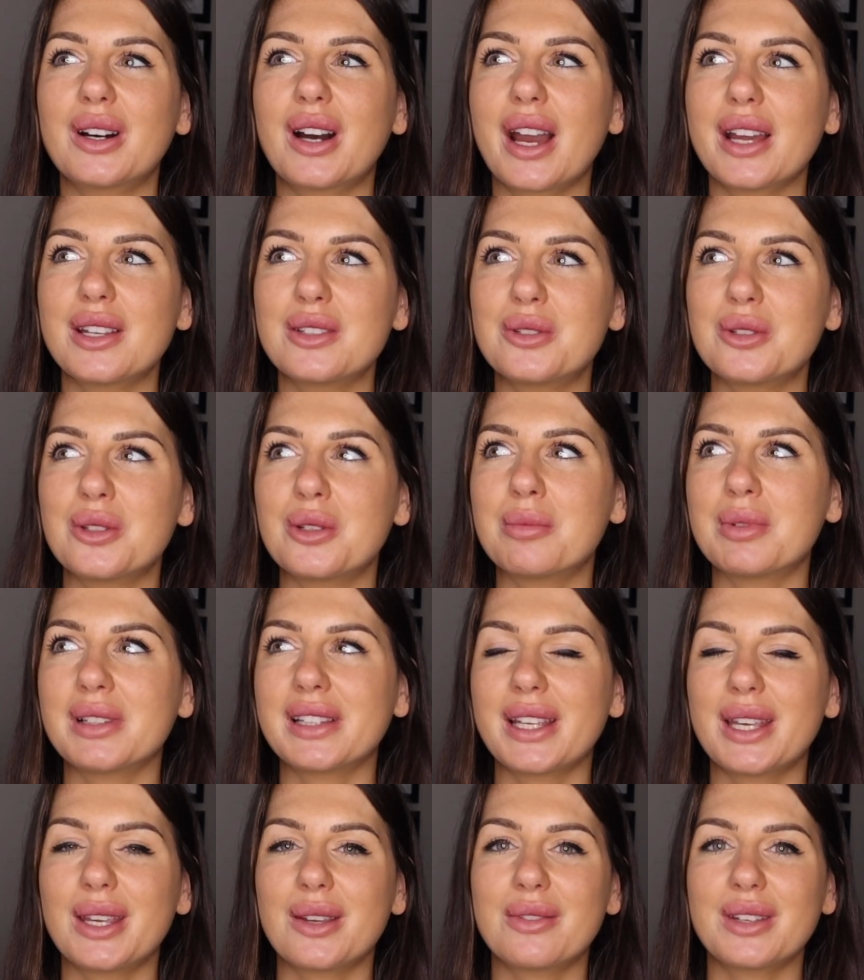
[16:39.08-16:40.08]
I do
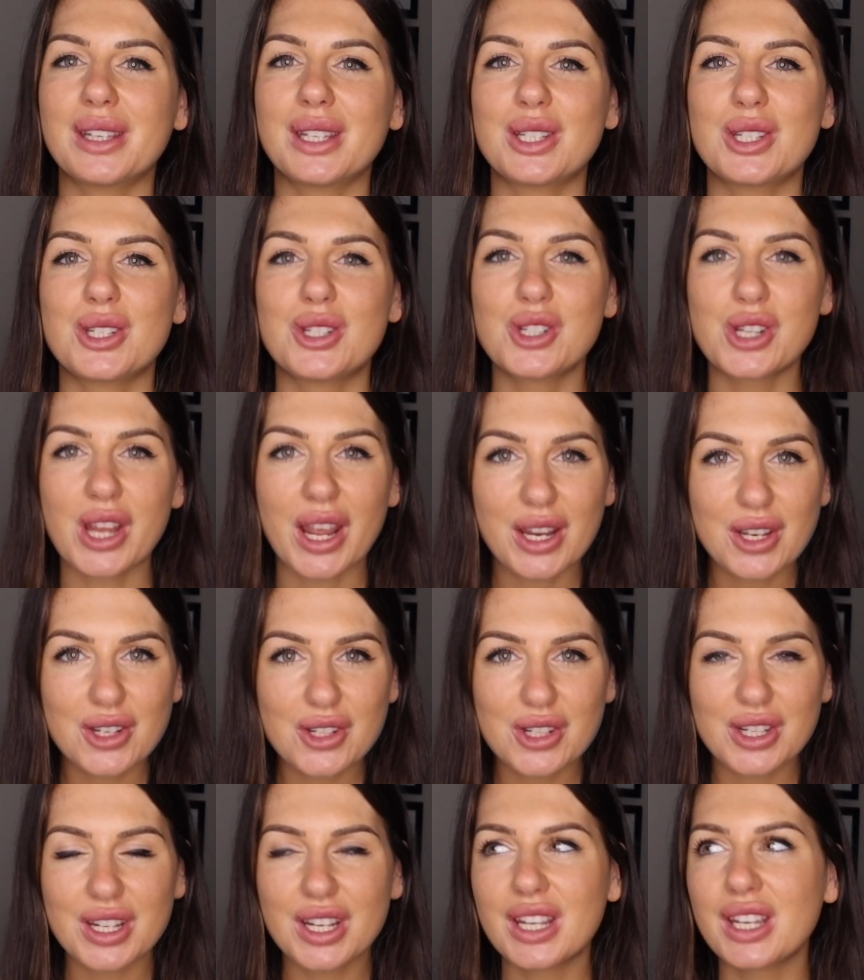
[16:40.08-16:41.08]
believe in
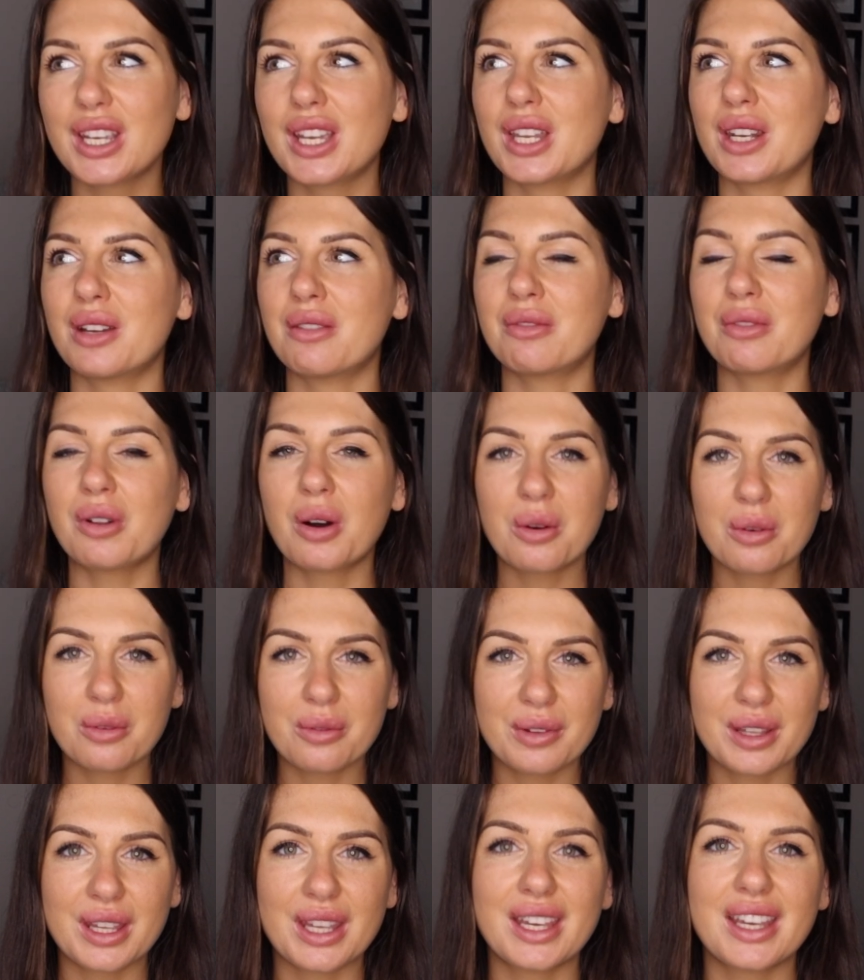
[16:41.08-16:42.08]
changing and
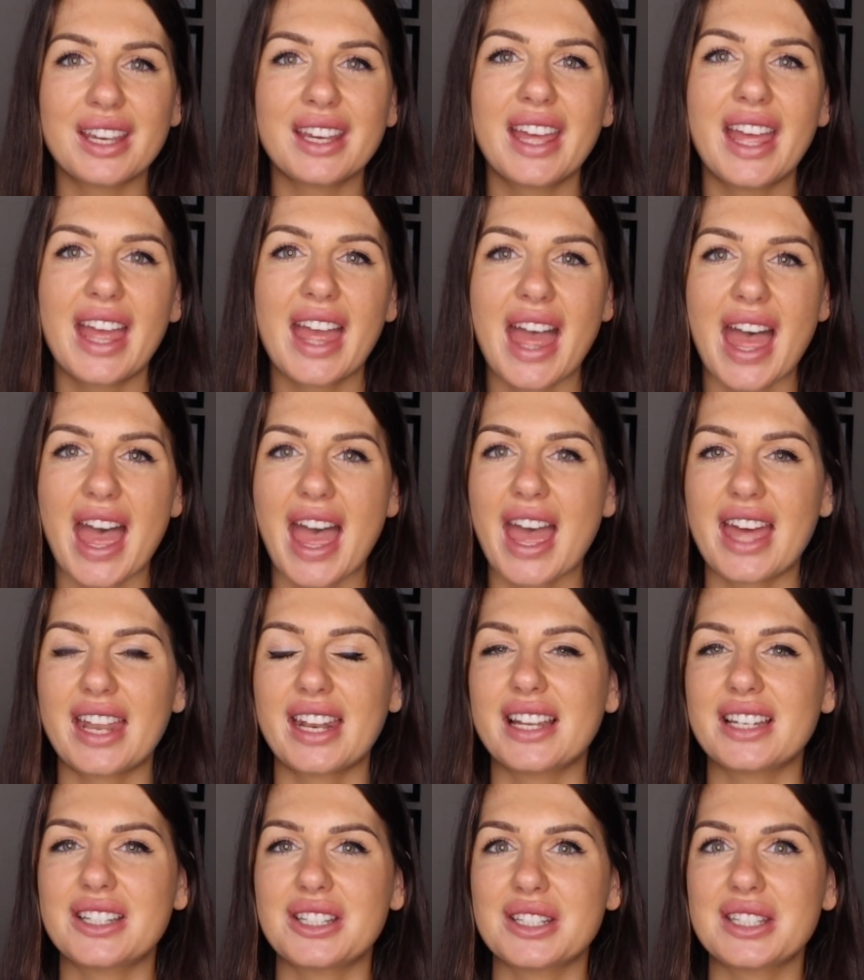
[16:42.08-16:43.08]
evolving, and
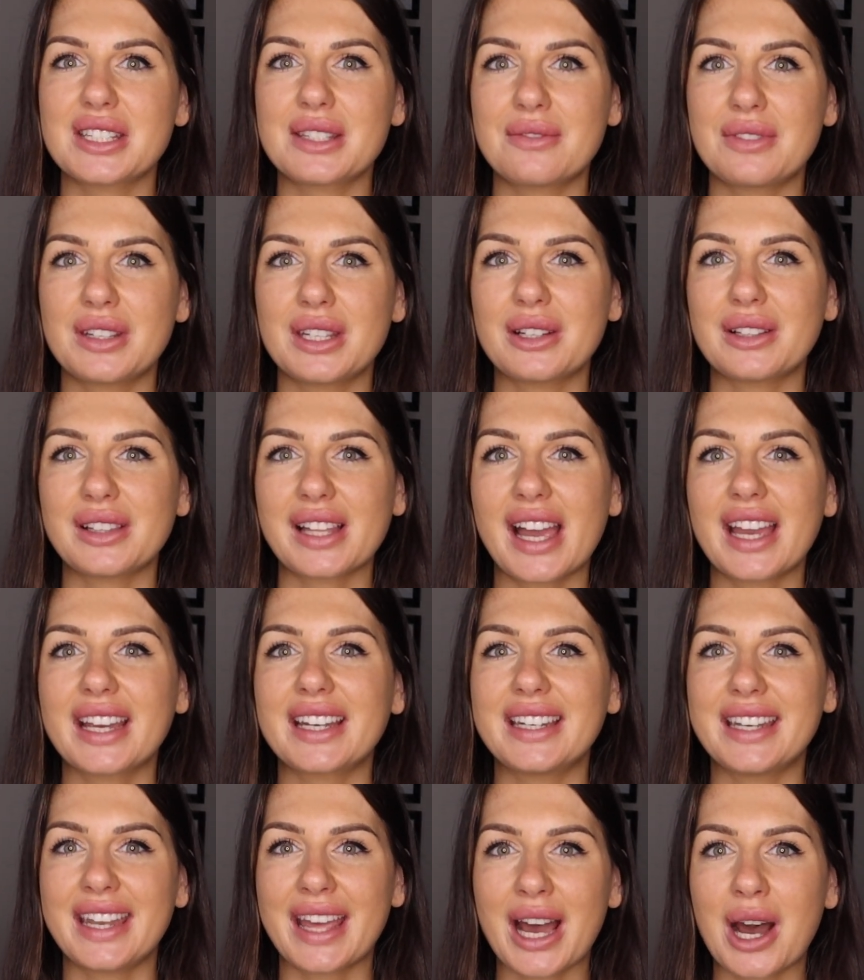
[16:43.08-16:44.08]
I just feel
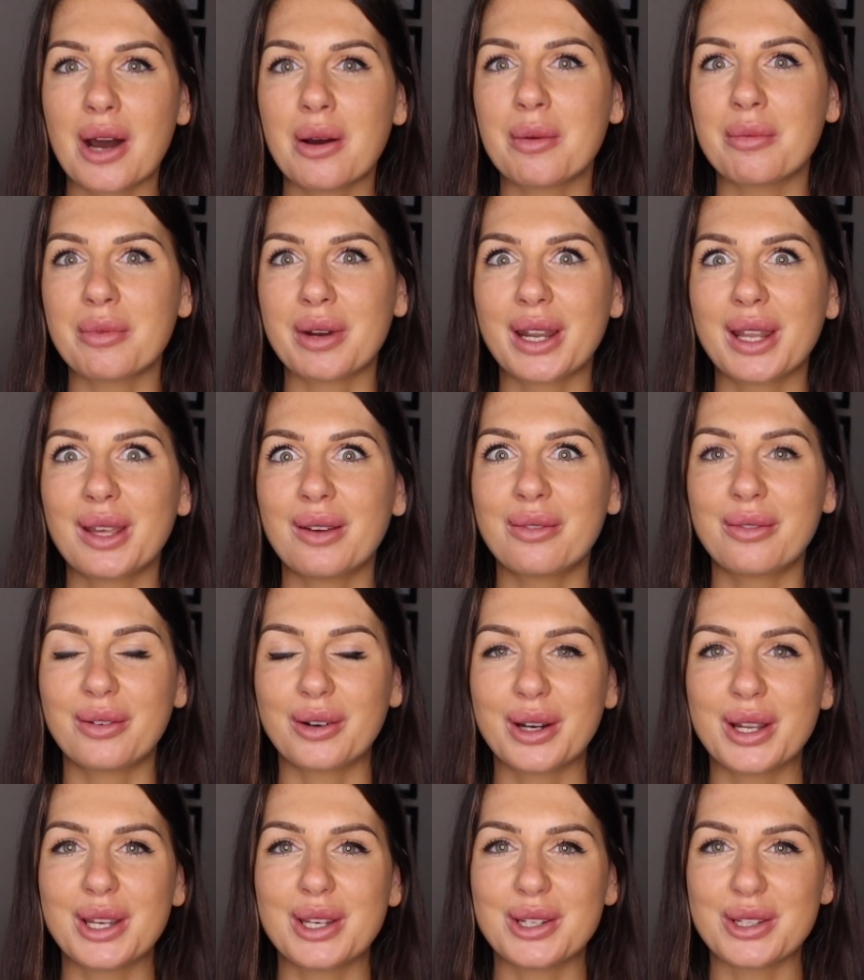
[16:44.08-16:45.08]
like now I'm ready
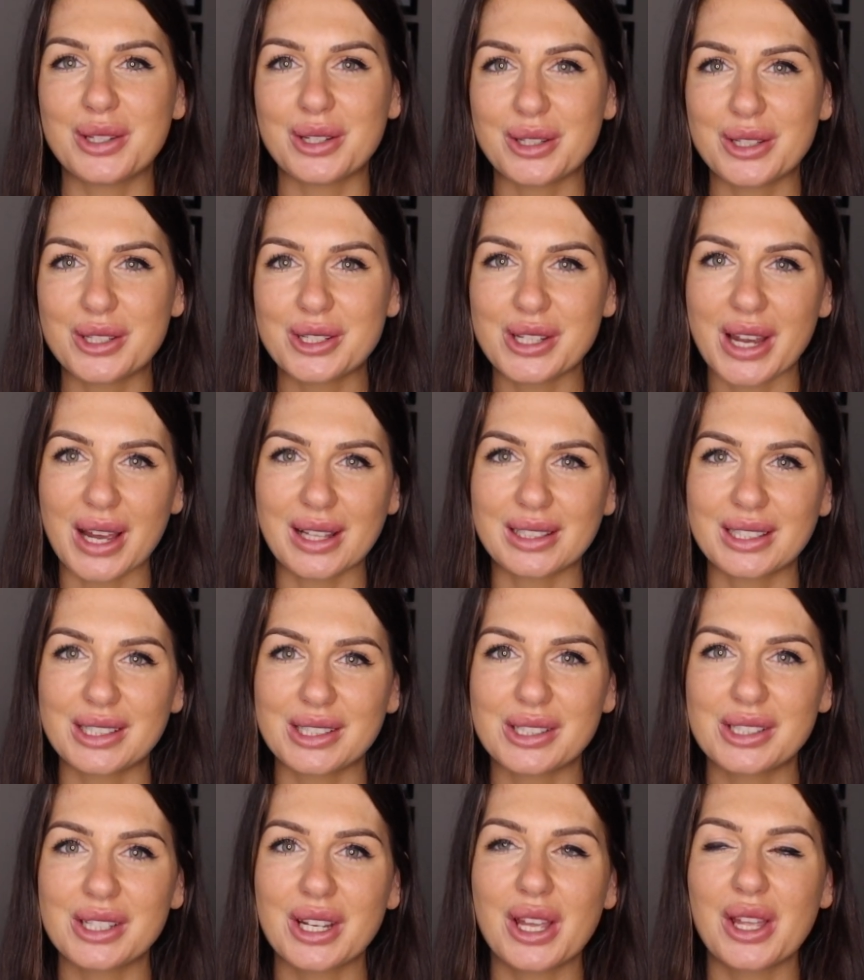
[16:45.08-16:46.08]
for a new
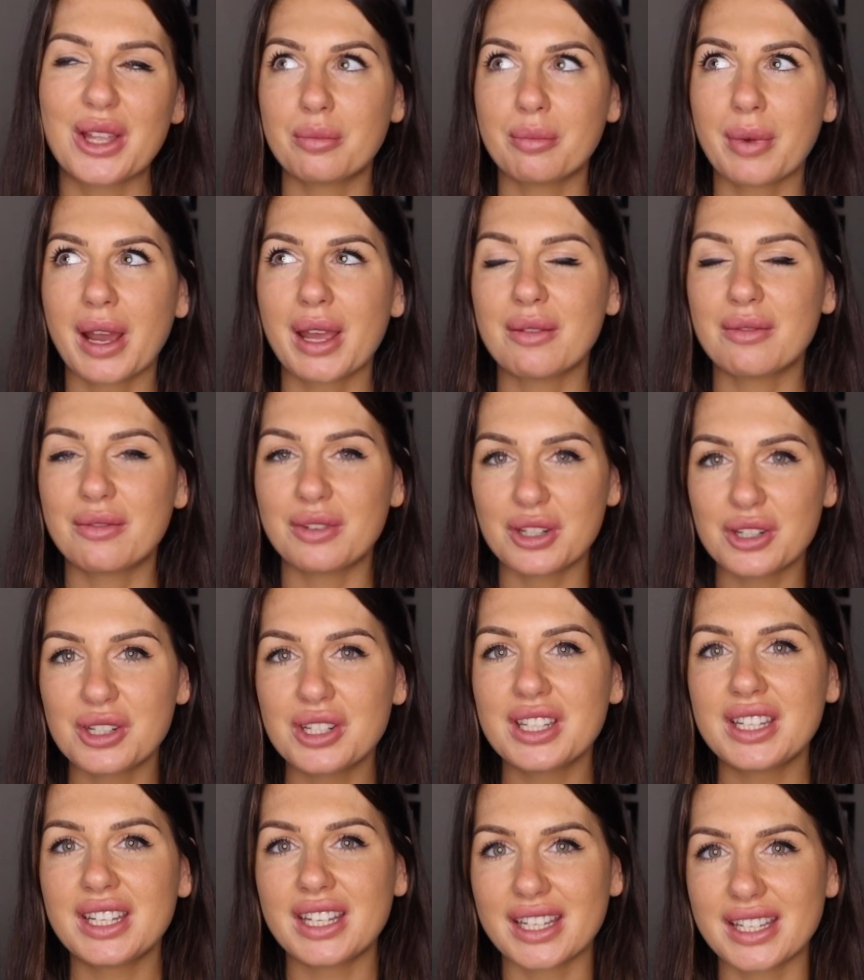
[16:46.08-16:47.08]
challenge. My
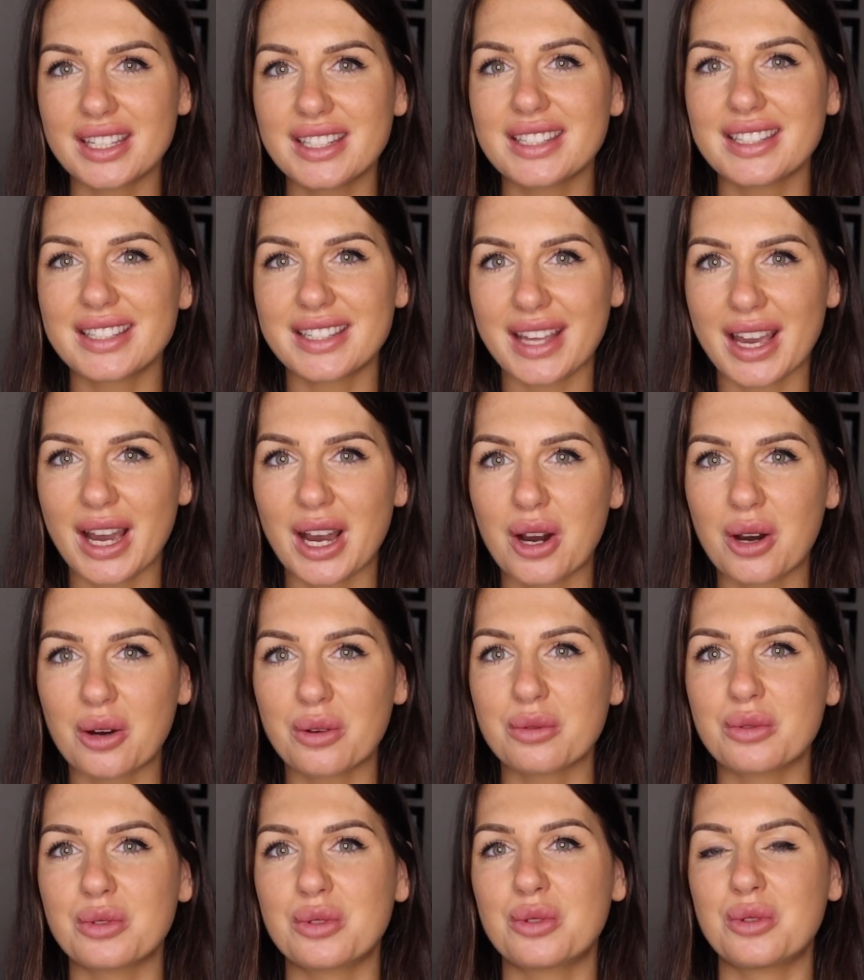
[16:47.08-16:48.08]
vision is
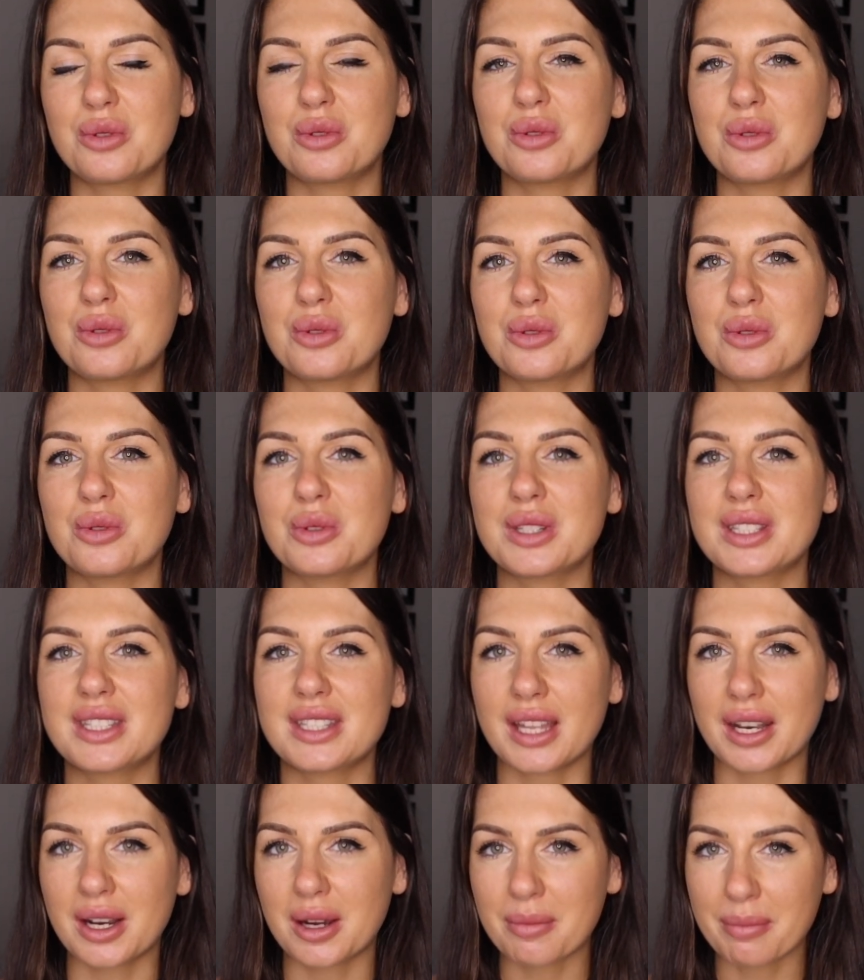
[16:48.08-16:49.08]
now to
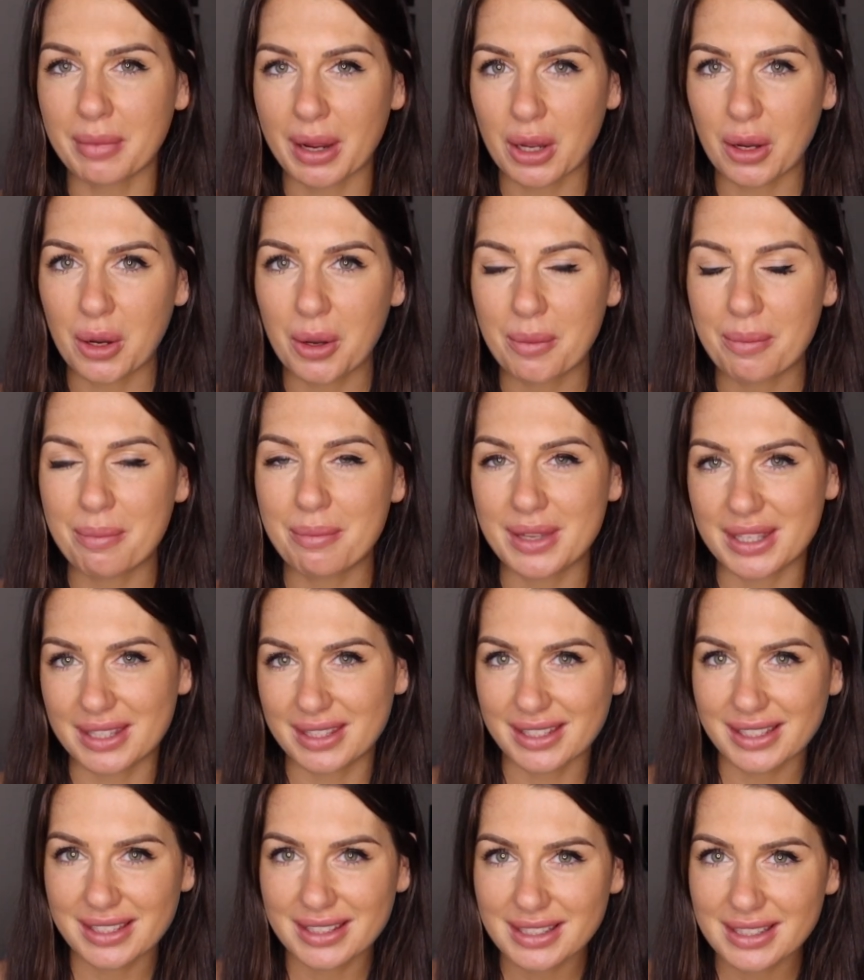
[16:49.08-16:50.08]
set up my own
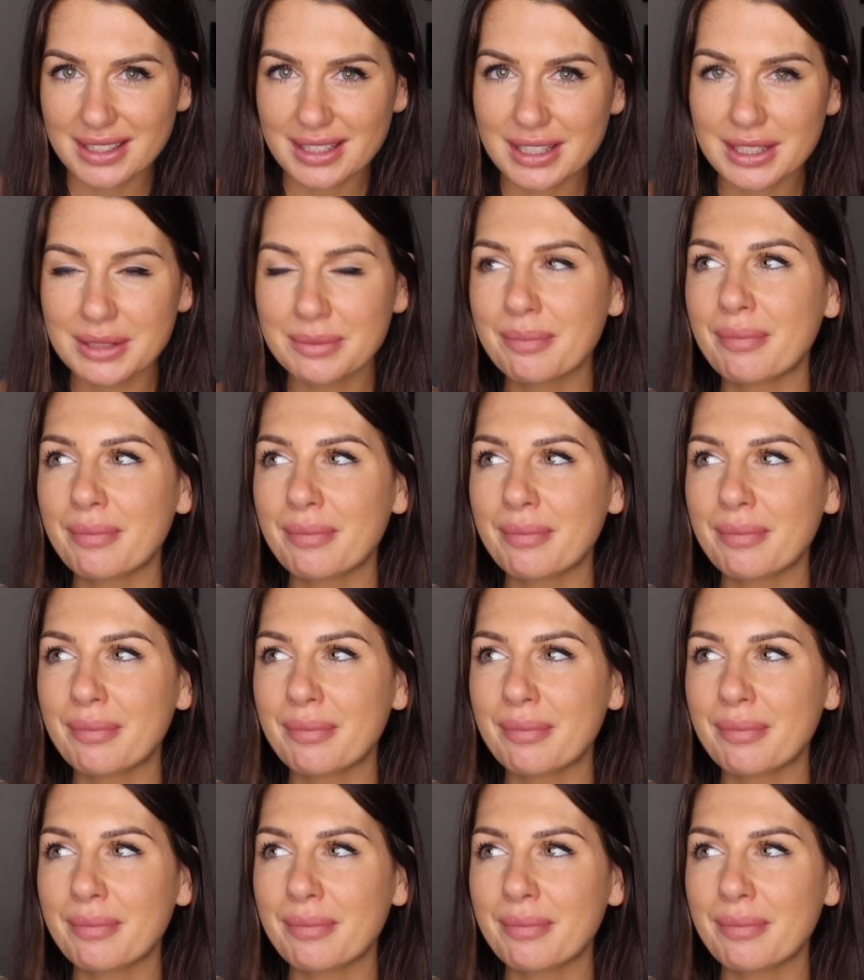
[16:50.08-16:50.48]
businesses.